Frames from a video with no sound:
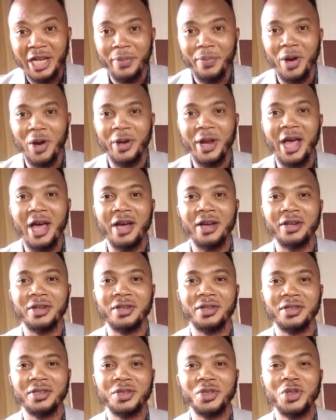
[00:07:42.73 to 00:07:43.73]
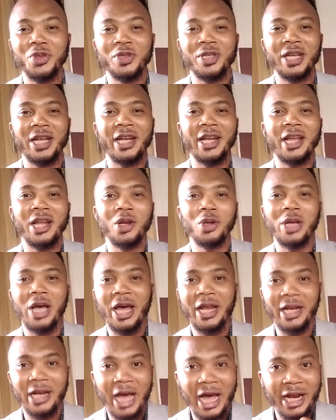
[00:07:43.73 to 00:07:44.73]
about anger using
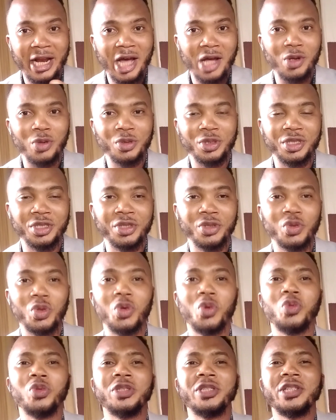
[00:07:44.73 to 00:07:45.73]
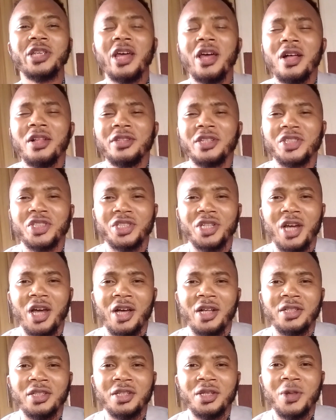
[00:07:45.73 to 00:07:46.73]
an analogy. So you could tell the
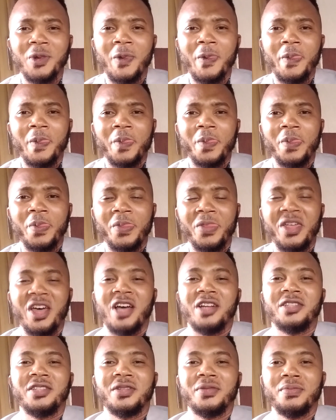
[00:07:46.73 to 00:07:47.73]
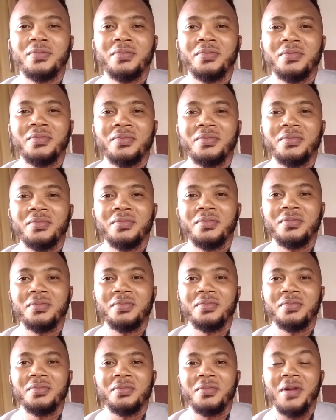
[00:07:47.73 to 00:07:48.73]
child that
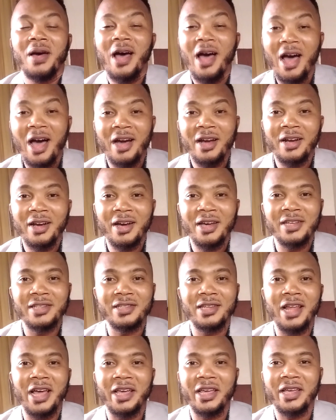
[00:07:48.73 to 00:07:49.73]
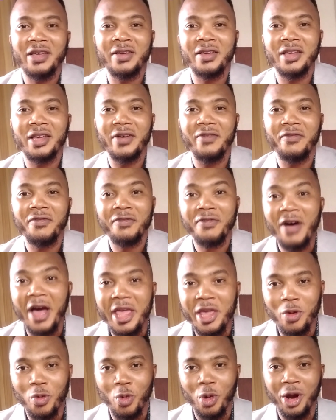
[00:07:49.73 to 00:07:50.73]
anger is like
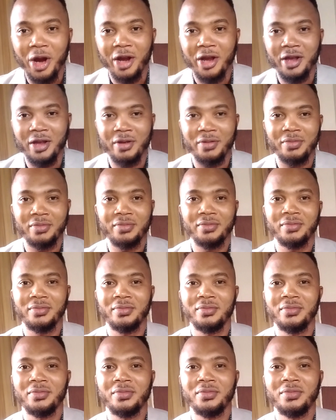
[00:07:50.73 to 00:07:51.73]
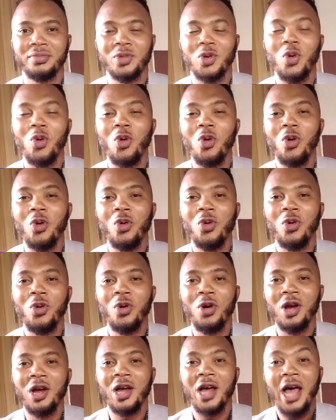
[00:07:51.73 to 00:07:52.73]
firework, or
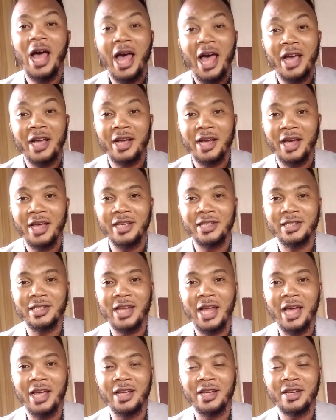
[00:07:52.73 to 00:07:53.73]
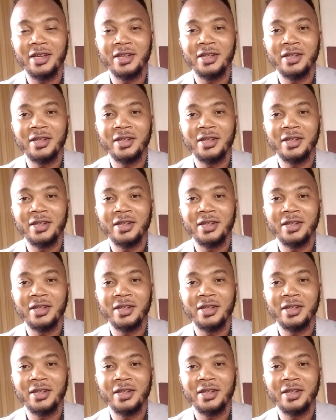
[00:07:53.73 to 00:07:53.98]
anger is like